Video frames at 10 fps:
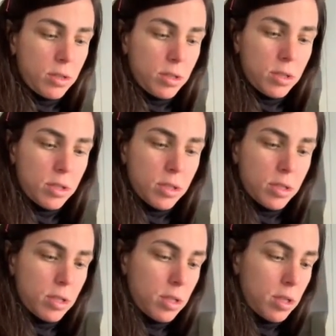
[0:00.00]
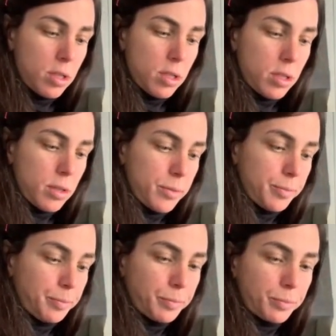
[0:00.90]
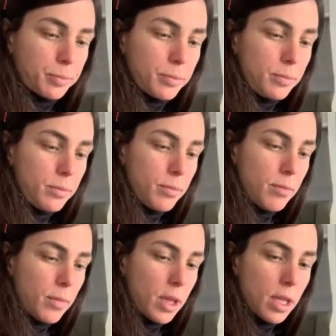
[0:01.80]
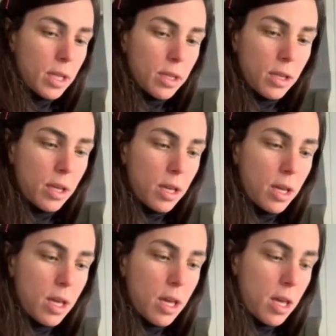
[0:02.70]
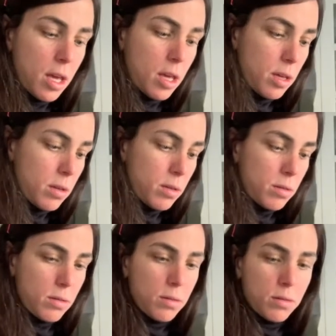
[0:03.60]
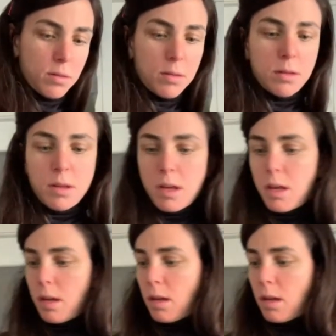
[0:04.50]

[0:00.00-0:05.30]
Nobody speaks.